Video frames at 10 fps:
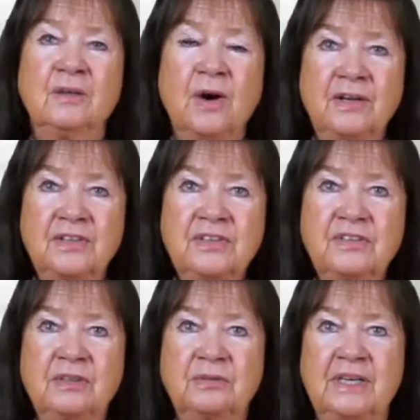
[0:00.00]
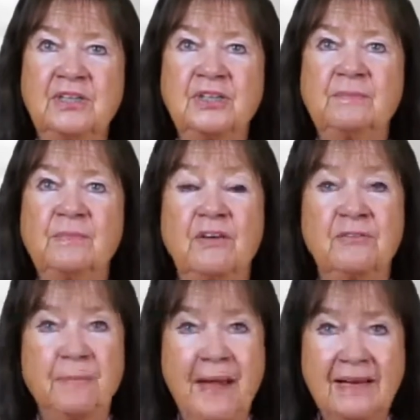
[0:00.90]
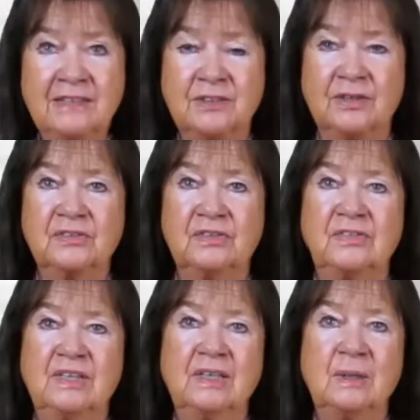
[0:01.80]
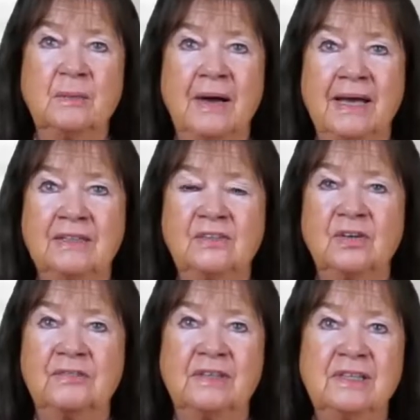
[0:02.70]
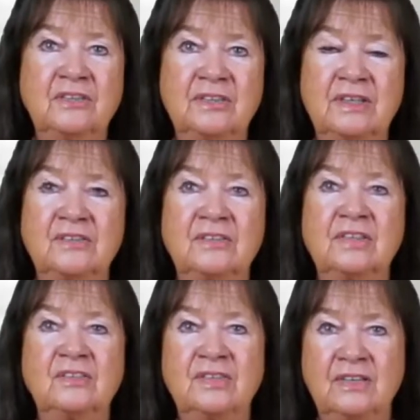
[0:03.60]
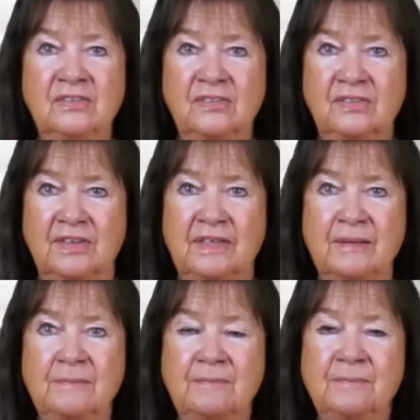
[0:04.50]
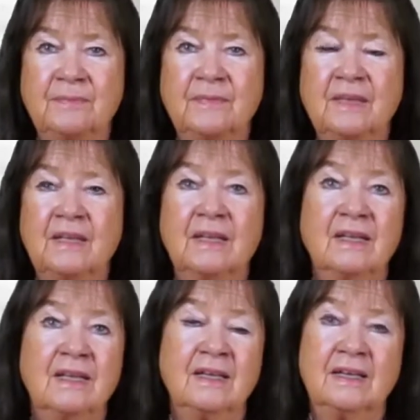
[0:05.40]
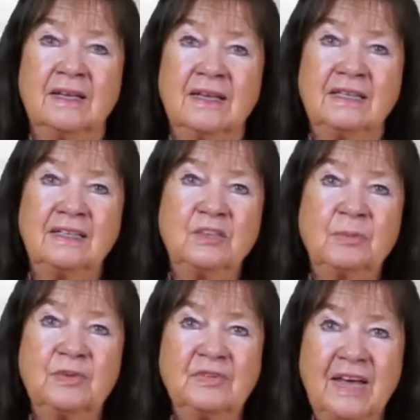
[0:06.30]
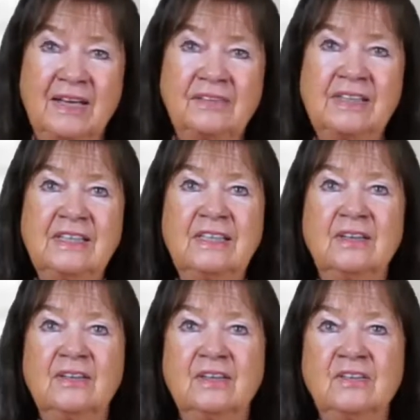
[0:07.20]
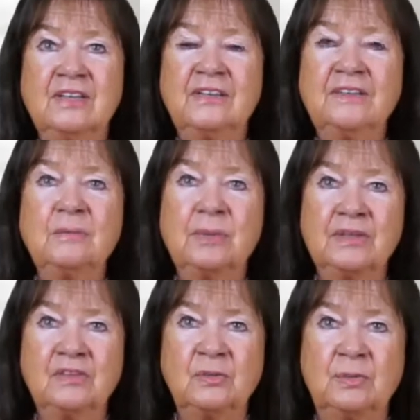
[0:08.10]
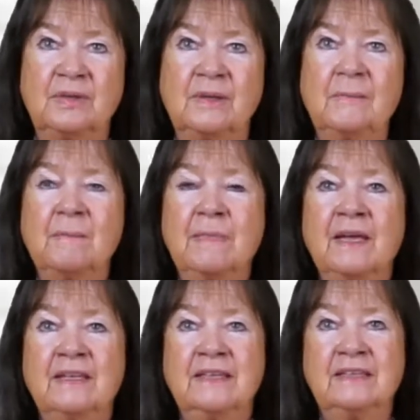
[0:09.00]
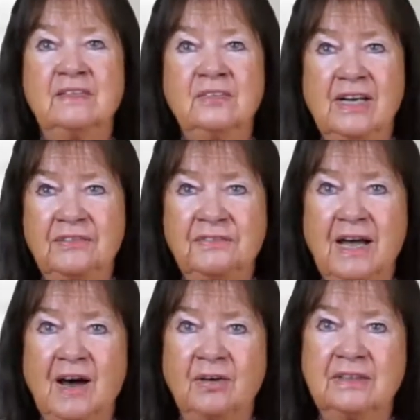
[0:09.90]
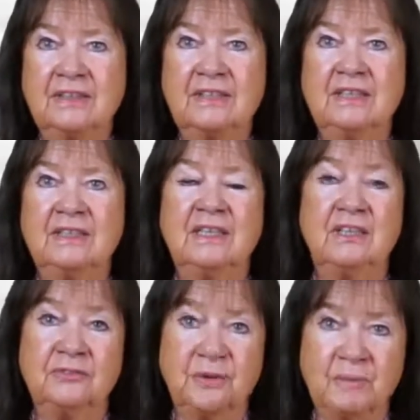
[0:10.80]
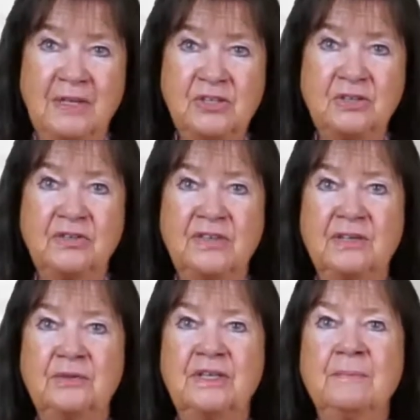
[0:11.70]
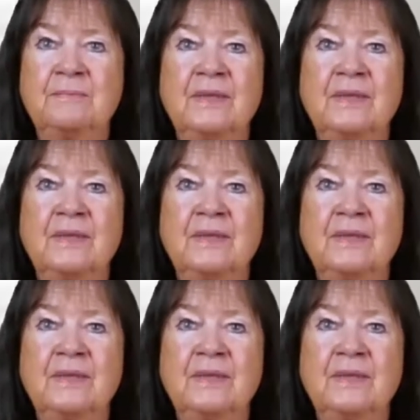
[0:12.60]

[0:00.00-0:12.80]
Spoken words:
the conscious creation of paradoxes in the minds of the listeners is necessary. It is precisely this living principle that is left out in information theory